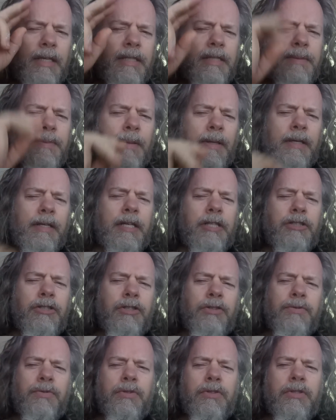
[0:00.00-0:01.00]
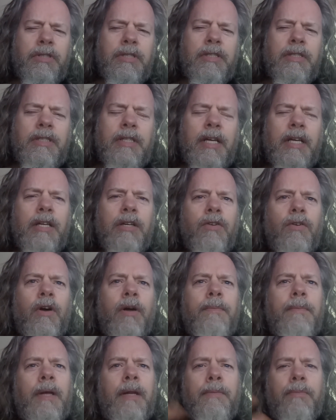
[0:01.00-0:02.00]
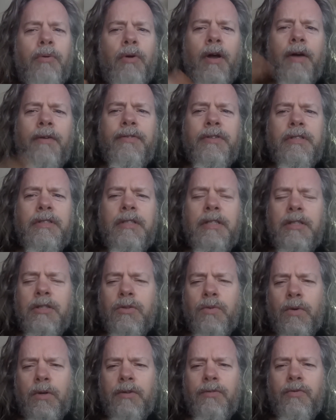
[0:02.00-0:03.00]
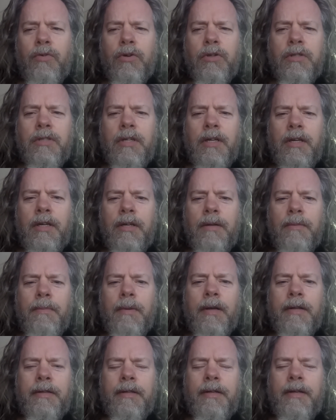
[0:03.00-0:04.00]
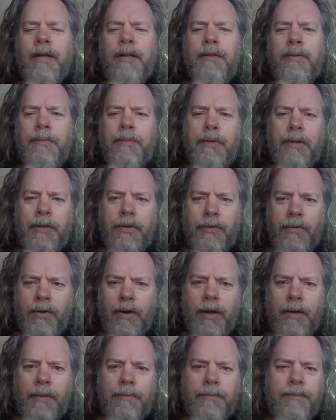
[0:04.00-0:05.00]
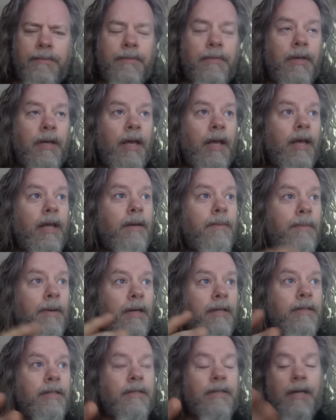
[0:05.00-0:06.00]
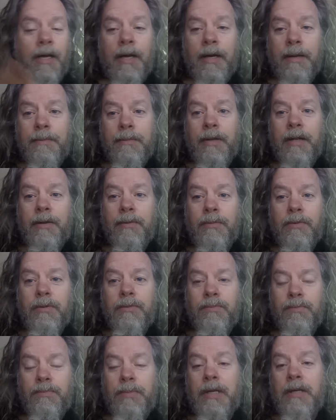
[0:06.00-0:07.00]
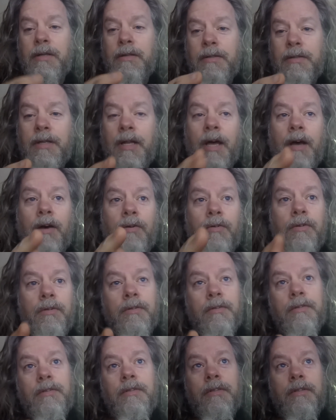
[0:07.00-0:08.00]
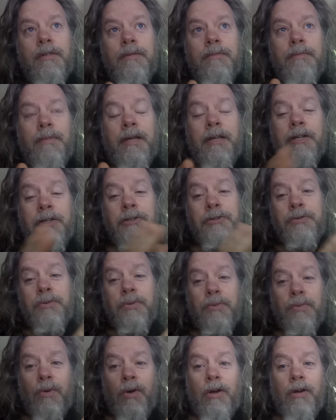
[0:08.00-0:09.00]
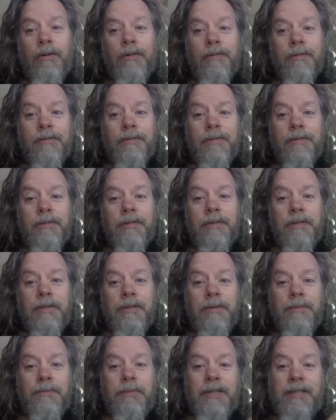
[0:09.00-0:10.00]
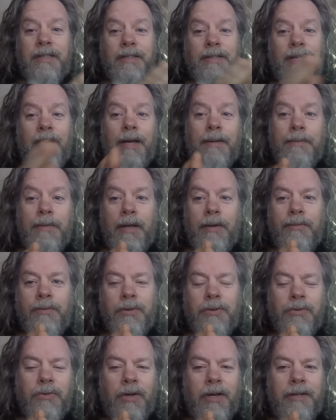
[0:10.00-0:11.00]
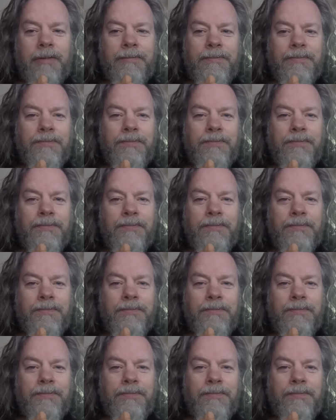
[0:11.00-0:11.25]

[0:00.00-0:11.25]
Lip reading: It's Malachi Church versus State. You know, I made a prophecy in 2014 about the death of Billy Graham and about the time that it would be. Now, my years were wrong, but the timeline was right.